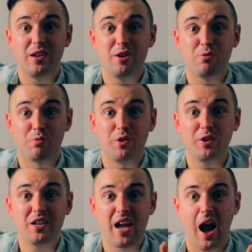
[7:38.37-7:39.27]
it
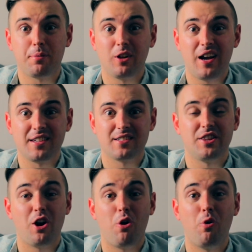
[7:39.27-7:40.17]
really capitalizes
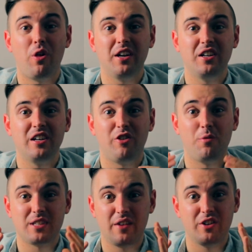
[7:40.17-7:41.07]
on that whole idea of
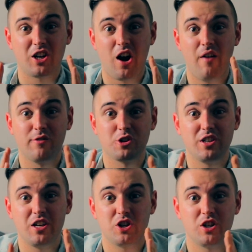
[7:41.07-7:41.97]
almost having a
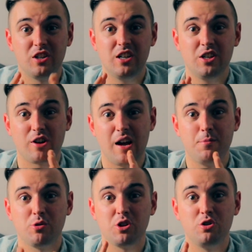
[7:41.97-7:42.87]
conversation in your head
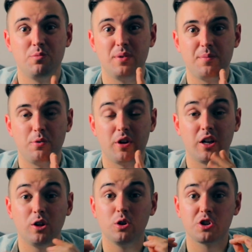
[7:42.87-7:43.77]
between two people, and
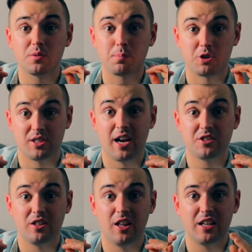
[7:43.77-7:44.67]
it looks
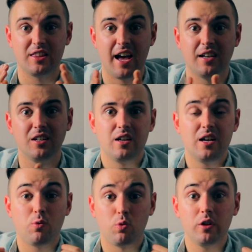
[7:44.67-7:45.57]
precisely like that.
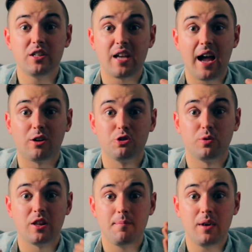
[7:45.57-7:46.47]
It really tackles
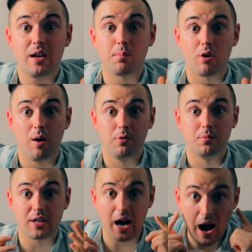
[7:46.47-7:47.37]
one of the main
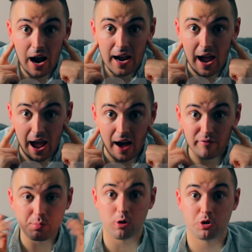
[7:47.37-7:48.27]
problems I
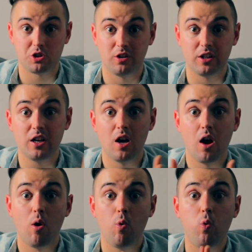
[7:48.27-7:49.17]
have personally
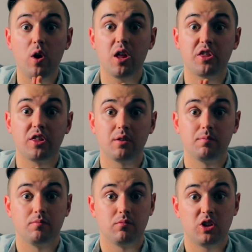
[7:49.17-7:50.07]
with
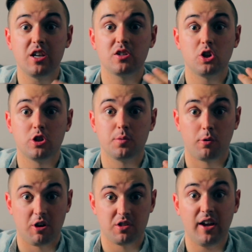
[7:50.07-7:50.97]
things such as
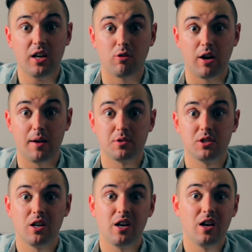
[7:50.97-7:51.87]
progressive
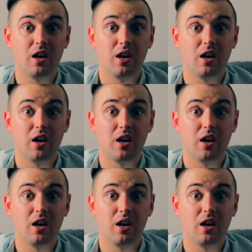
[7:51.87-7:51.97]
anagrams.